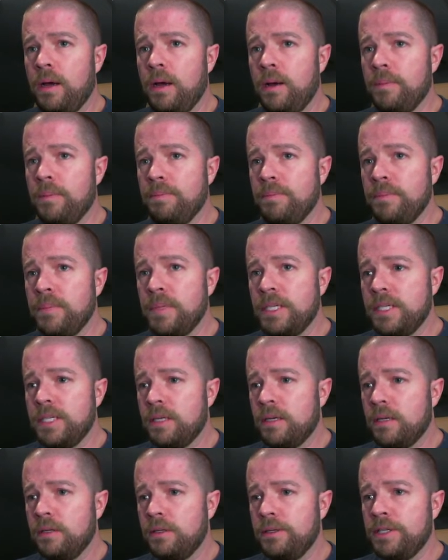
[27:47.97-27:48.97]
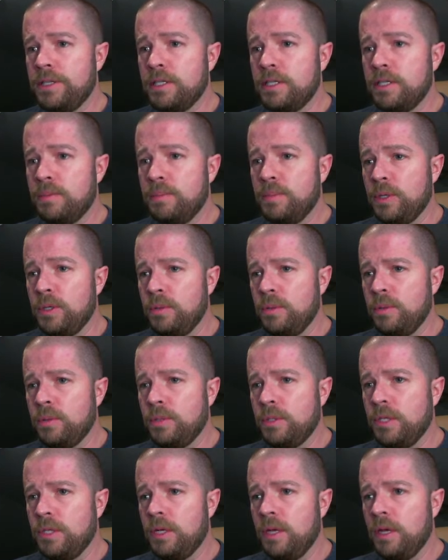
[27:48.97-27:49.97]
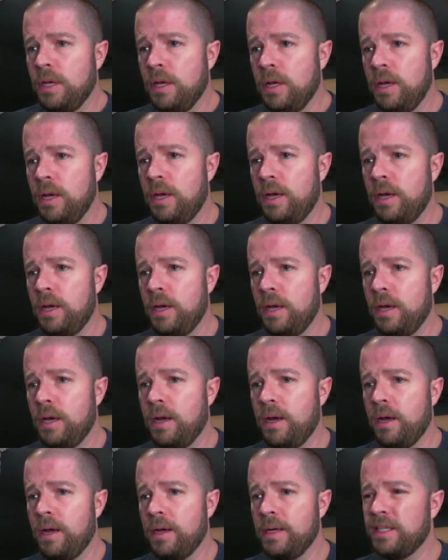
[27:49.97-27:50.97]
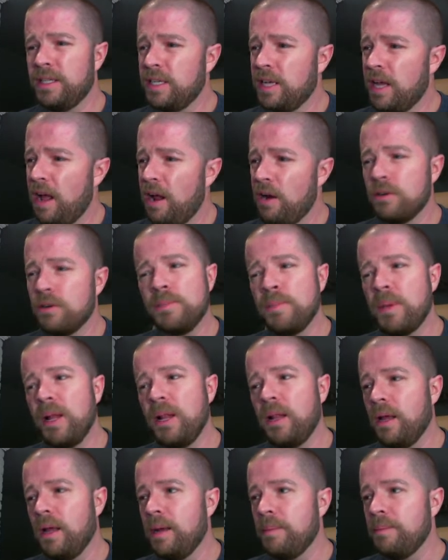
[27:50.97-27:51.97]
Mystical Dispute. It's a counterspell. I